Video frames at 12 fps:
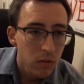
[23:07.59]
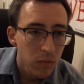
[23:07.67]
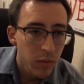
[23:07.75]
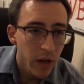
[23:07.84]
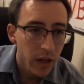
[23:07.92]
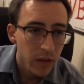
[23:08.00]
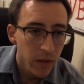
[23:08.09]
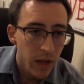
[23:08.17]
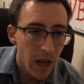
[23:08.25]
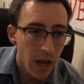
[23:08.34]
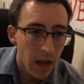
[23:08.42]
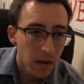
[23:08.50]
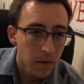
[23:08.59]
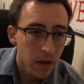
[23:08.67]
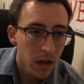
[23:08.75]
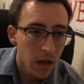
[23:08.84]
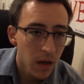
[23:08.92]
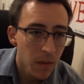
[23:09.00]
But next we have
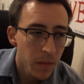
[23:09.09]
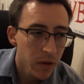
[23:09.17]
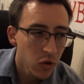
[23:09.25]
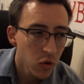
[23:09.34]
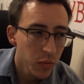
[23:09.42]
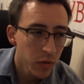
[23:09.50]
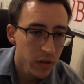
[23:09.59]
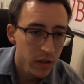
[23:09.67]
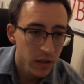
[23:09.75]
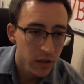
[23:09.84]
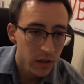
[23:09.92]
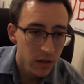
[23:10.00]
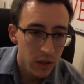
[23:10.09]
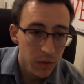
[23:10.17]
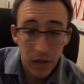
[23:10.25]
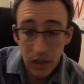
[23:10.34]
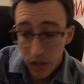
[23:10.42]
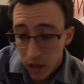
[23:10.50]
the Jewel Princess.
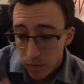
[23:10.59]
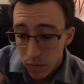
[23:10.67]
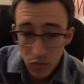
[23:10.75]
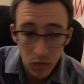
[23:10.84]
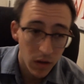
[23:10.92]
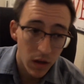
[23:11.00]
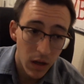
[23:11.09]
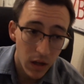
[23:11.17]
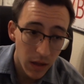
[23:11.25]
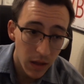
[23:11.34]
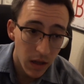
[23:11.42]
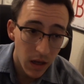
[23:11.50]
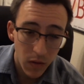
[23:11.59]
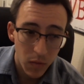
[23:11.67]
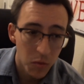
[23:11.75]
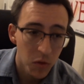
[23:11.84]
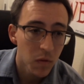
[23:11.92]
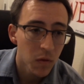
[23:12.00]
Speaking of
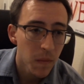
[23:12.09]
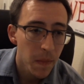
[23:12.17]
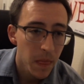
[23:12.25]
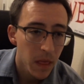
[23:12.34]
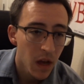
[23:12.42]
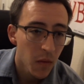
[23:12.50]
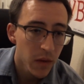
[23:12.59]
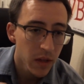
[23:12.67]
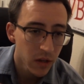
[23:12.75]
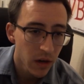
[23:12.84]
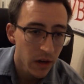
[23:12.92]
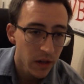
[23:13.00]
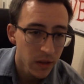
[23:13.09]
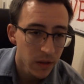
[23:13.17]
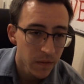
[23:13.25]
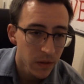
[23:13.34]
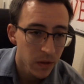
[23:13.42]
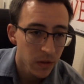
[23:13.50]
removal, when this card enters the
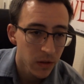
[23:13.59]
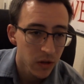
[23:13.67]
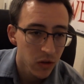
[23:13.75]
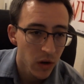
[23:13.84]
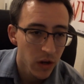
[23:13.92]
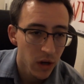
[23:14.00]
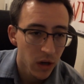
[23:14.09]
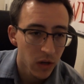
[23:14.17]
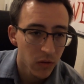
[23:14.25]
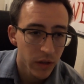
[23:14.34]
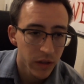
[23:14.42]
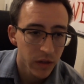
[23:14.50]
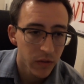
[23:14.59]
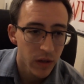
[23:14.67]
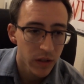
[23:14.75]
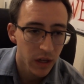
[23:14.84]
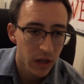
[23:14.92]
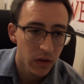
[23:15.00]
field, destroy target rested
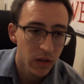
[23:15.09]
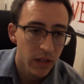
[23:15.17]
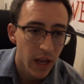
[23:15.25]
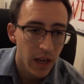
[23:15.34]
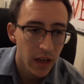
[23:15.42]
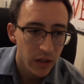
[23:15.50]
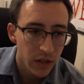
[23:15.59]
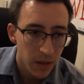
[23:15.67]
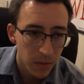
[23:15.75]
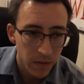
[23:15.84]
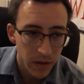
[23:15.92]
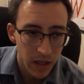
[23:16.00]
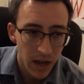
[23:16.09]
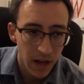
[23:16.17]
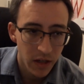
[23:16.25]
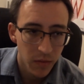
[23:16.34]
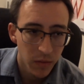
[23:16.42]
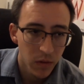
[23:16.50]
resonator. Gain a gem of any
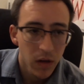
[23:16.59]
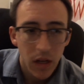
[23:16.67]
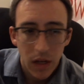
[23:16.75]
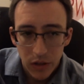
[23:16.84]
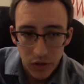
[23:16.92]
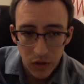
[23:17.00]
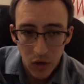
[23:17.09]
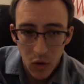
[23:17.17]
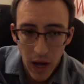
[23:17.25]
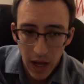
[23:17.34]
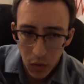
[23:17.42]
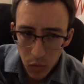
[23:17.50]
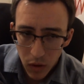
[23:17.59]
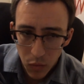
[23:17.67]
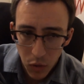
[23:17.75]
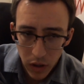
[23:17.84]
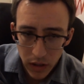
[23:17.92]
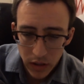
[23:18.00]
attribute. So out of
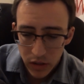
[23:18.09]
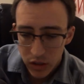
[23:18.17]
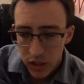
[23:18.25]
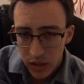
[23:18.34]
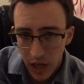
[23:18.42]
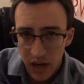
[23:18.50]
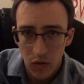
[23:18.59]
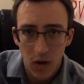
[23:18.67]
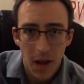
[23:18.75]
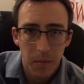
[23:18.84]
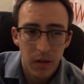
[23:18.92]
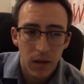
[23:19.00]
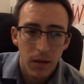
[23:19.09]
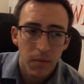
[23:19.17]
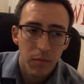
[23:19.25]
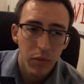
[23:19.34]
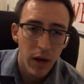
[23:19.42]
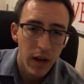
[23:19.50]
1/1, she's kind of crappy,
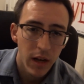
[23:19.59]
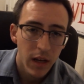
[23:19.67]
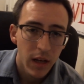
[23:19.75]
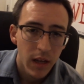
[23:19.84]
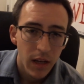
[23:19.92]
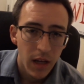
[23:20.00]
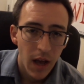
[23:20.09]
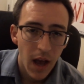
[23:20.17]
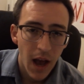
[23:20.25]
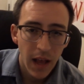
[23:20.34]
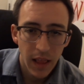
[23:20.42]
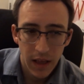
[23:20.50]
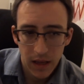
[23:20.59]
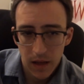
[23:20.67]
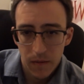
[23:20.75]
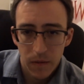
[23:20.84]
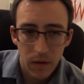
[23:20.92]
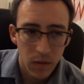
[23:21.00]
but I like it
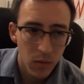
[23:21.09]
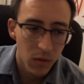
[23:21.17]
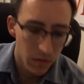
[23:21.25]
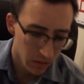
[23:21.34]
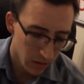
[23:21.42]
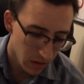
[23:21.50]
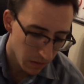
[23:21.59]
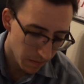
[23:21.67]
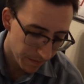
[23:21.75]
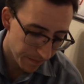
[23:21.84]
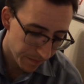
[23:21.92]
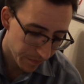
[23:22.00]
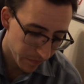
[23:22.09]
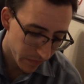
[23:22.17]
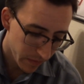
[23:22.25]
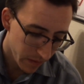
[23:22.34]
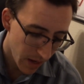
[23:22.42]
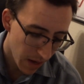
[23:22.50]
for the removal, so
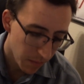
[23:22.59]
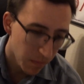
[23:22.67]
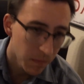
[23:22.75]
I'd